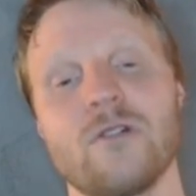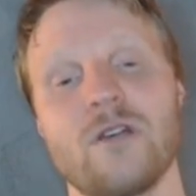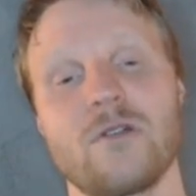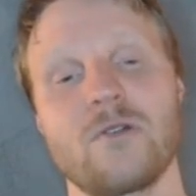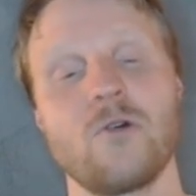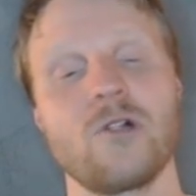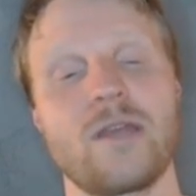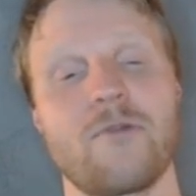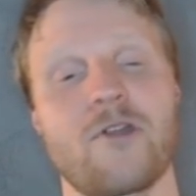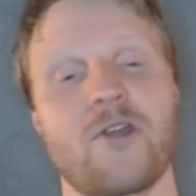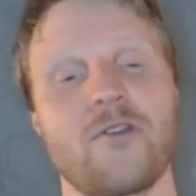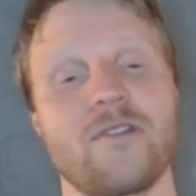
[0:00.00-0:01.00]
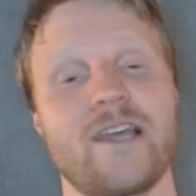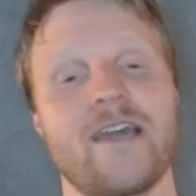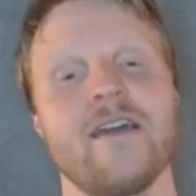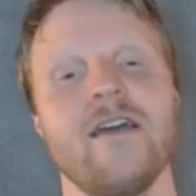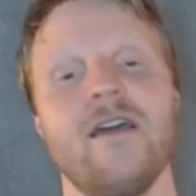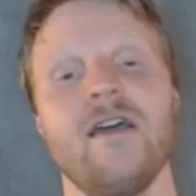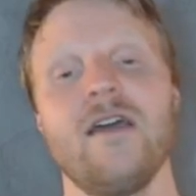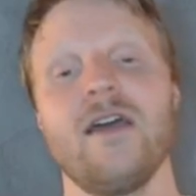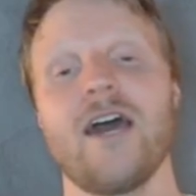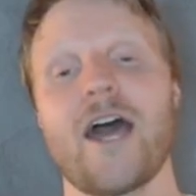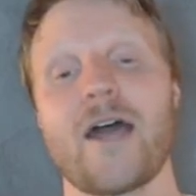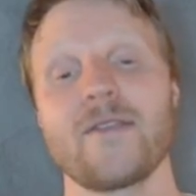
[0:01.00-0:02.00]
goalkeeper currently.
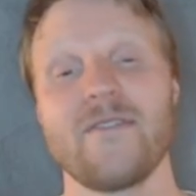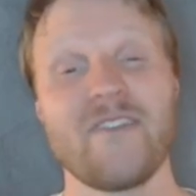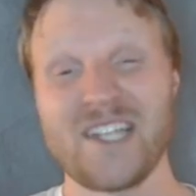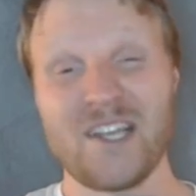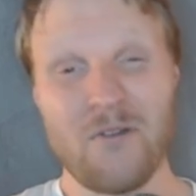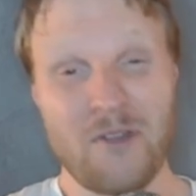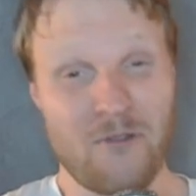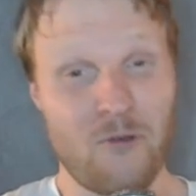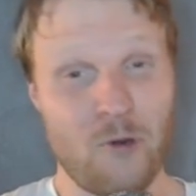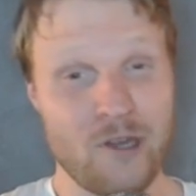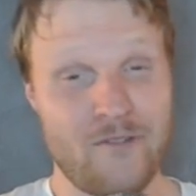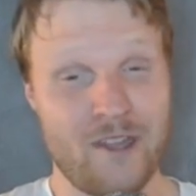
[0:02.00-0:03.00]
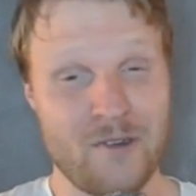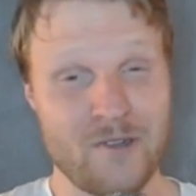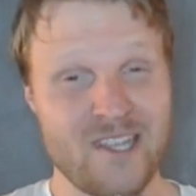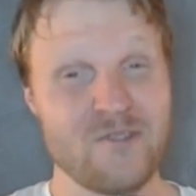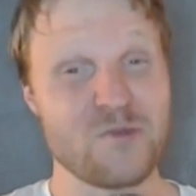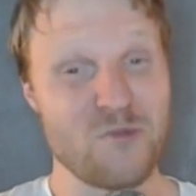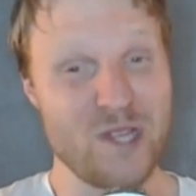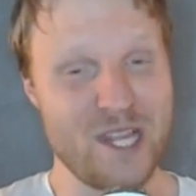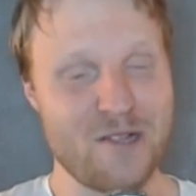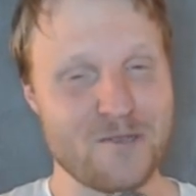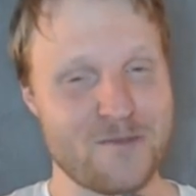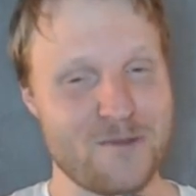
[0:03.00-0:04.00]
So I'm actually going with 4 defenders. I was really
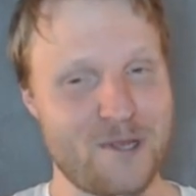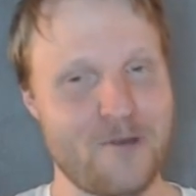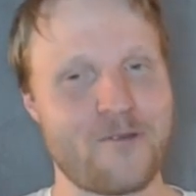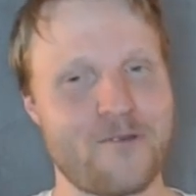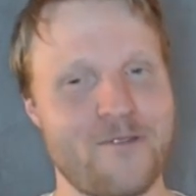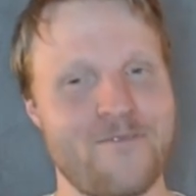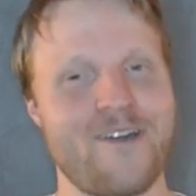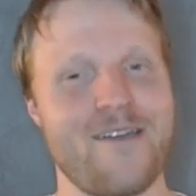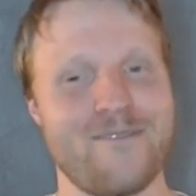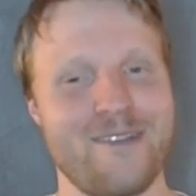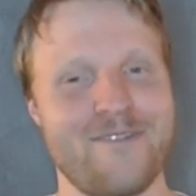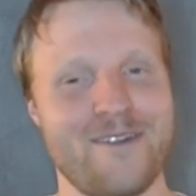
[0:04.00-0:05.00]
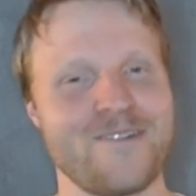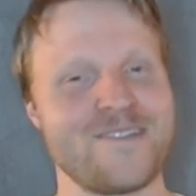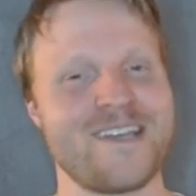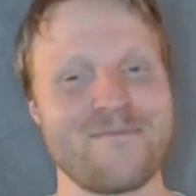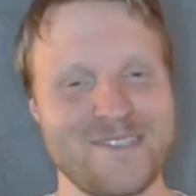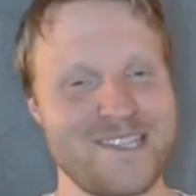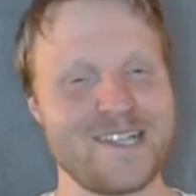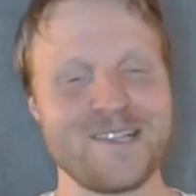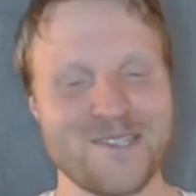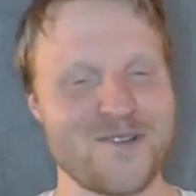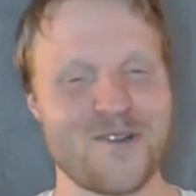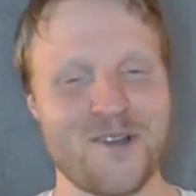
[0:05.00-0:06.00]
close with going with 5 defenders. I'm still
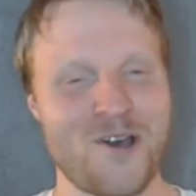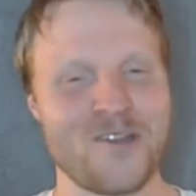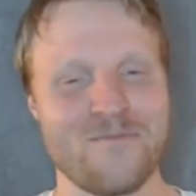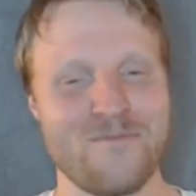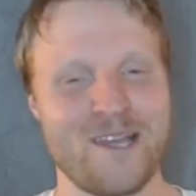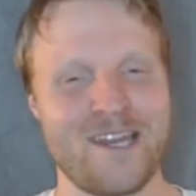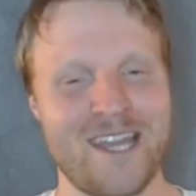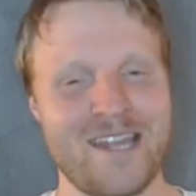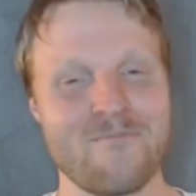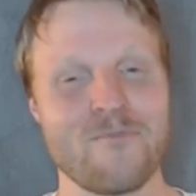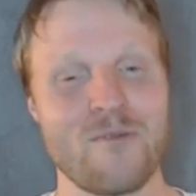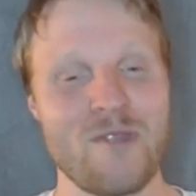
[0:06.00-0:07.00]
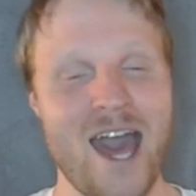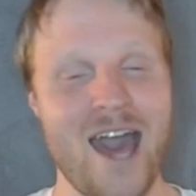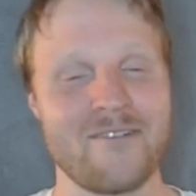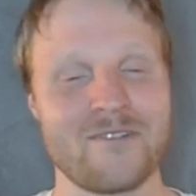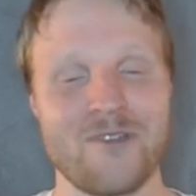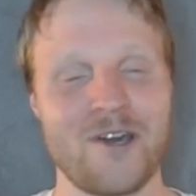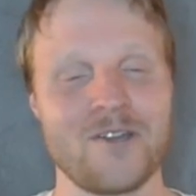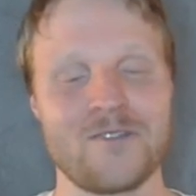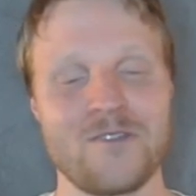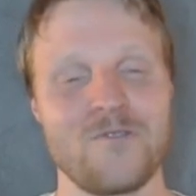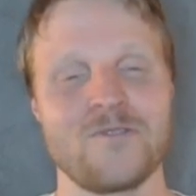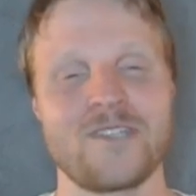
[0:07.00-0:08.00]
sort of contemplating it, but after we got the
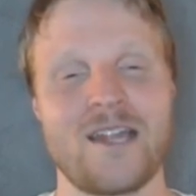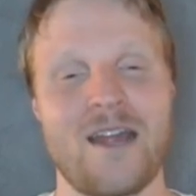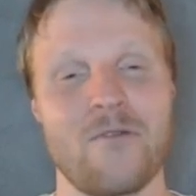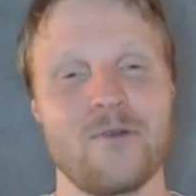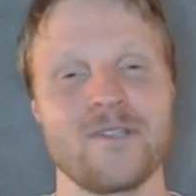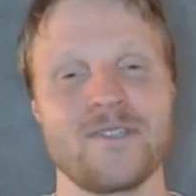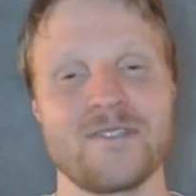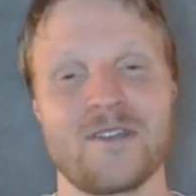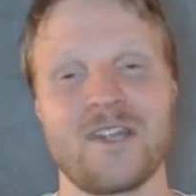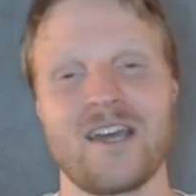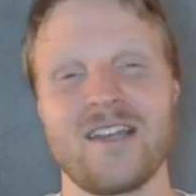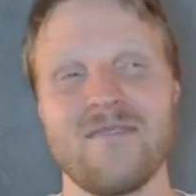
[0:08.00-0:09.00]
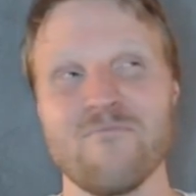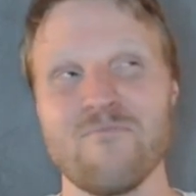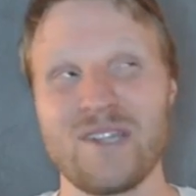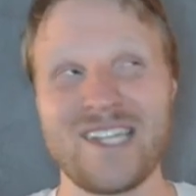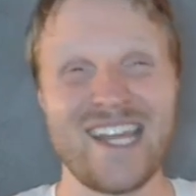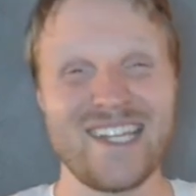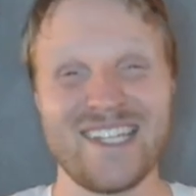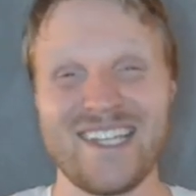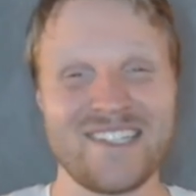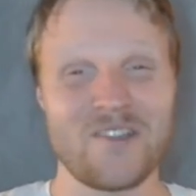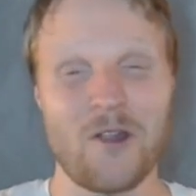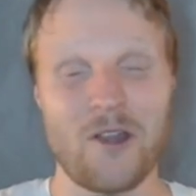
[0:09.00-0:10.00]
news that Harry Wilson's gonna potentially
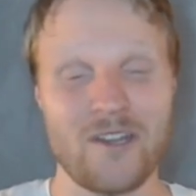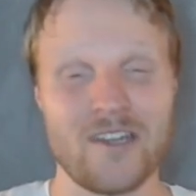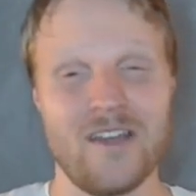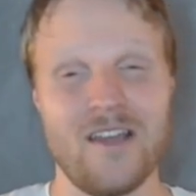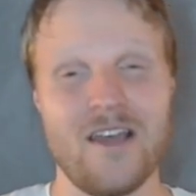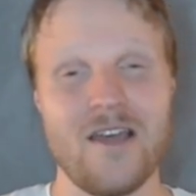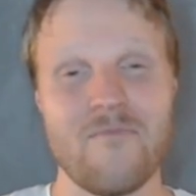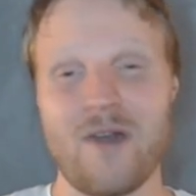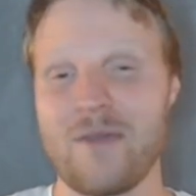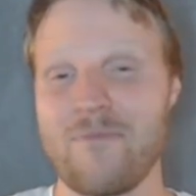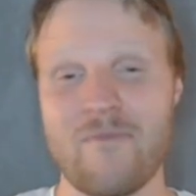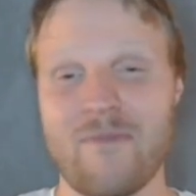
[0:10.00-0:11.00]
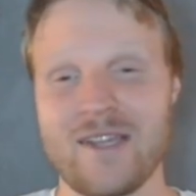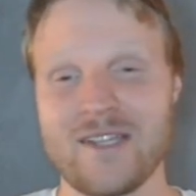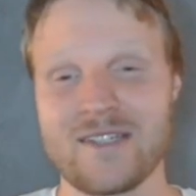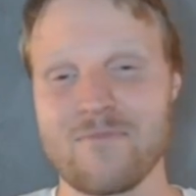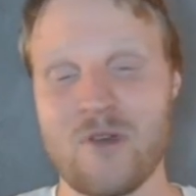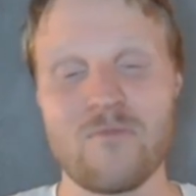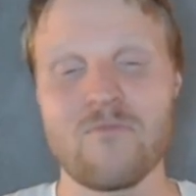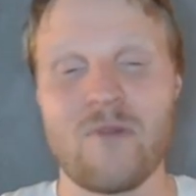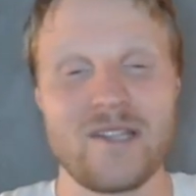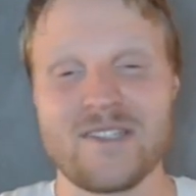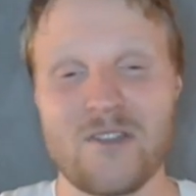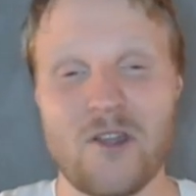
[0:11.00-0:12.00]
start, might be benched but
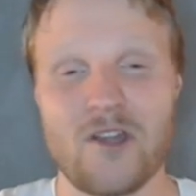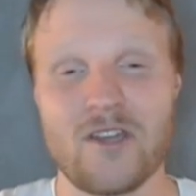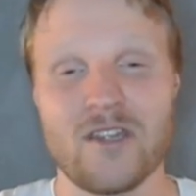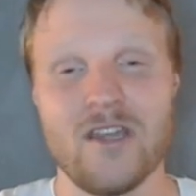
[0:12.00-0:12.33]
might start,